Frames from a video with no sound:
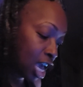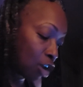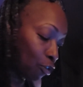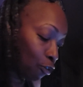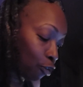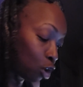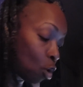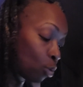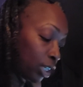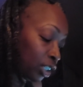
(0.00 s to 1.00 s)
and
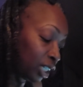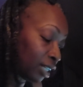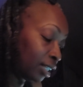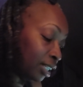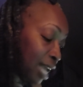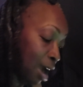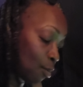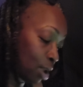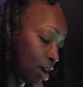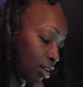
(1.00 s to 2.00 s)
floated gently
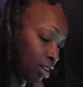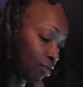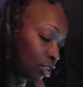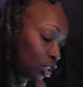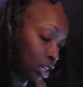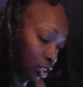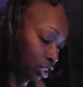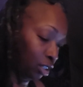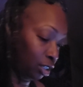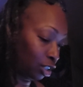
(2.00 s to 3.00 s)
down without even
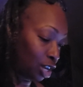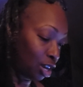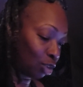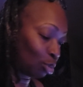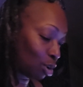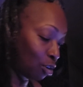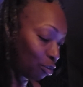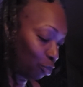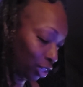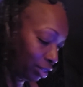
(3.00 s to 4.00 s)
touching the stairs with her
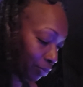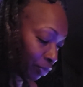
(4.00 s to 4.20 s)
feet.